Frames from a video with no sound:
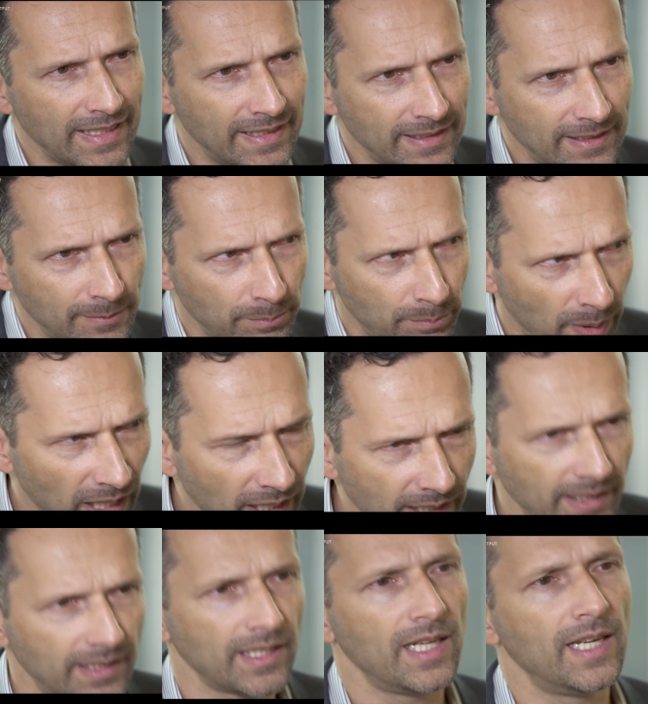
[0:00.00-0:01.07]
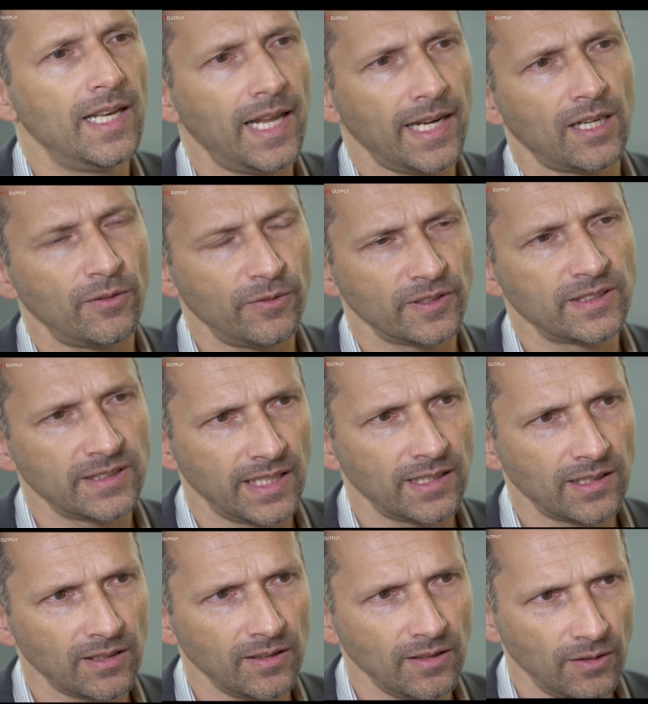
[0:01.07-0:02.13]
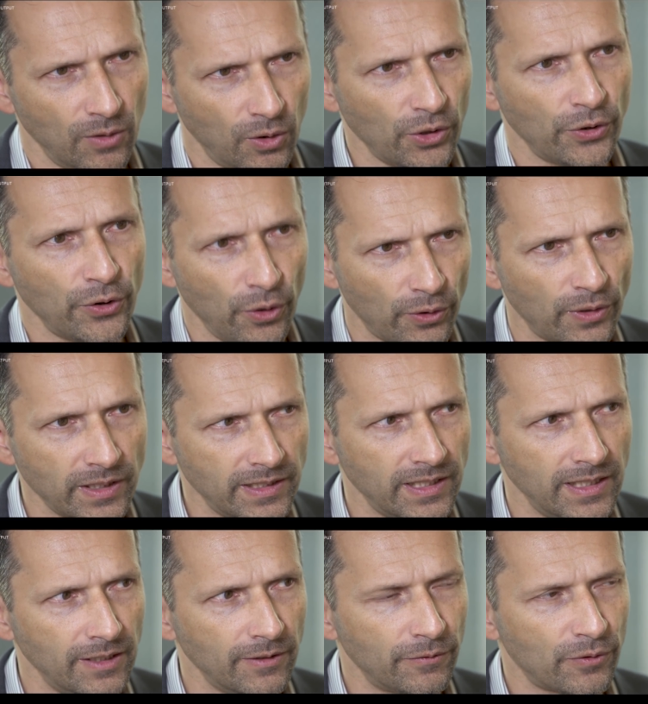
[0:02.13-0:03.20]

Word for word: despite lack of a central authority